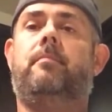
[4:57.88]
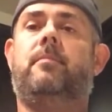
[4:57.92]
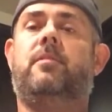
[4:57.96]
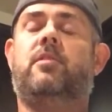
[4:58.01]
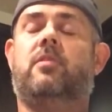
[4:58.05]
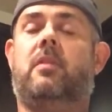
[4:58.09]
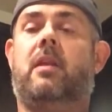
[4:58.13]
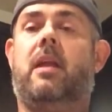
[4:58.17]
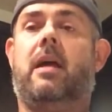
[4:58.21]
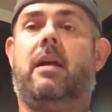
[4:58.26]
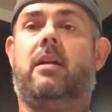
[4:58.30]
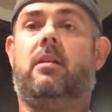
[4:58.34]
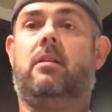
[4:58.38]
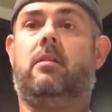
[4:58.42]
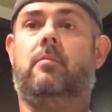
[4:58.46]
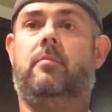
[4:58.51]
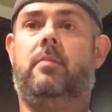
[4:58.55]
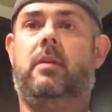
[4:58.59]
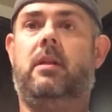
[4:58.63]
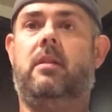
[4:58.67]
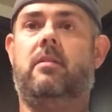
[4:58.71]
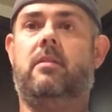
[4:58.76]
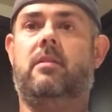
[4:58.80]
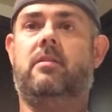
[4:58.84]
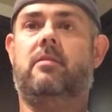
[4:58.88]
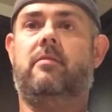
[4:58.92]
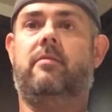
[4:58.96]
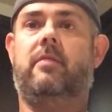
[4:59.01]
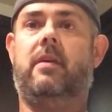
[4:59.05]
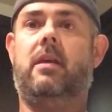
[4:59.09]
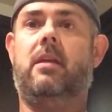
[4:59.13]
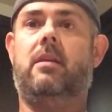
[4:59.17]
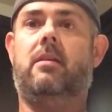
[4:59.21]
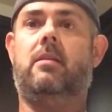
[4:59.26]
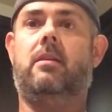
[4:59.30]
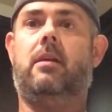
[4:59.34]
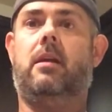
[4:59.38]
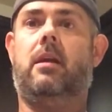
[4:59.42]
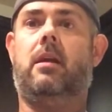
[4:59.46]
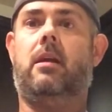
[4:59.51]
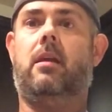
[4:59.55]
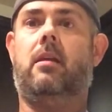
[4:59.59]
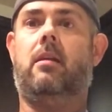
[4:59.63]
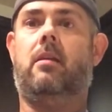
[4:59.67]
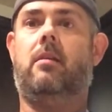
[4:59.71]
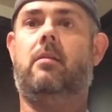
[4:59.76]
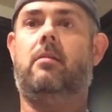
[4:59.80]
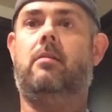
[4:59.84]
so that I can compete in this event
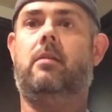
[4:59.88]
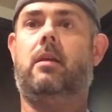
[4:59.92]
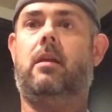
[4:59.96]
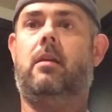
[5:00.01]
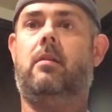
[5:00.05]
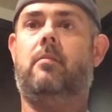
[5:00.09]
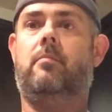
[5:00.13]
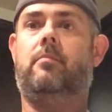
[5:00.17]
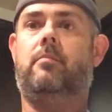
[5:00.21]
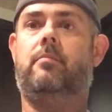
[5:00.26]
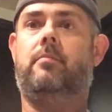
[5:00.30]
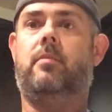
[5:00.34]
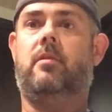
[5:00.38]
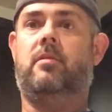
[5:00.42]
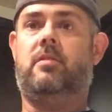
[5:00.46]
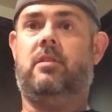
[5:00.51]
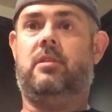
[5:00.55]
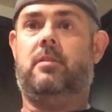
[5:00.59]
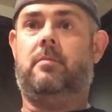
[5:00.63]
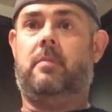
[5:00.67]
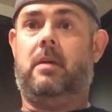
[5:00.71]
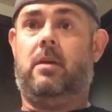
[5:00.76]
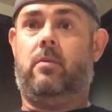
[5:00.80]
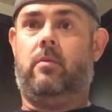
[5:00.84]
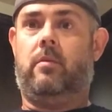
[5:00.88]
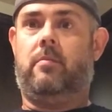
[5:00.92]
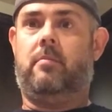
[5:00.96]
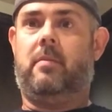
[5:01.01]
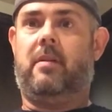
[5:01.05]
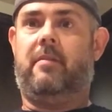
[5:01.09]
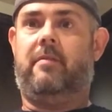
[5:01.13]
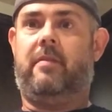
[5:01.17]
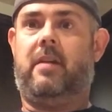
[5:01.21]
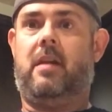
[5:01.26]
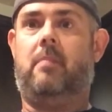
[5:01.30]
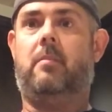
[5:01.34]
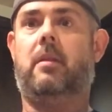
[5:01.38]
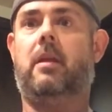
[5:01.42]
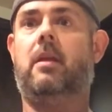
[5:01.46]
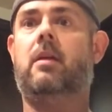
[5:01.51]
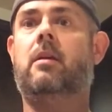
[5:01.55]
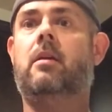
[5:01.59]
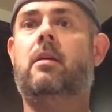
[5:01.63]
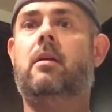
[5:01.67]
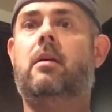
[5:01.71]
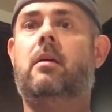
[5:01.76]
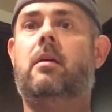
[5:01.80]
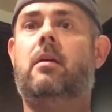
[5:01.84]
and participate with my family.
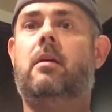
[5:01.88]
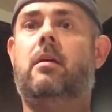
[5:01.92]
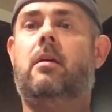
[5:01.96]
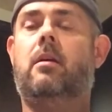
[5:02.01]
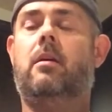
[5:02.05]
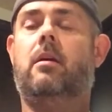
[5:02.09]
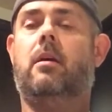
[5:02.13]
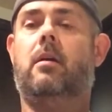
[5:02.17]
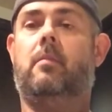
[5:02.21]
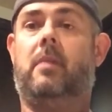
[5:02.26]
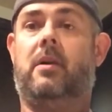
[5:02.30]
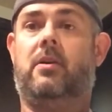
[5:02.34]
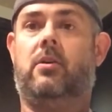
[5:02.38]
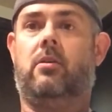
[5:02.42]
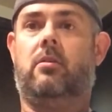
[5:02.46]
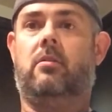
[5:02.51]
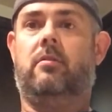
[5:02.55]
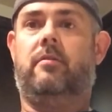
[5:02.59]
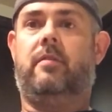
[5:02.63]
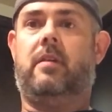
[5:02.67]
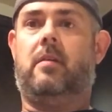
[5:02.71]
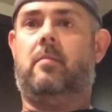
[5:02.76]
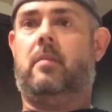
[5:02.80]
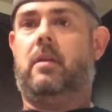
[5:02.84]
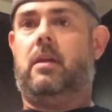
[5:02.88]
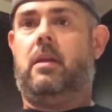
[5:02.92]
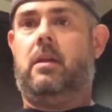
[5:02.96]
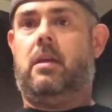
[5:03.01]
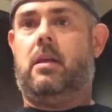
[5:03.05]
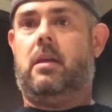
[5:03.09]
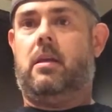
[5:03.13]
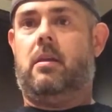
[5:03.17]
my turtle family,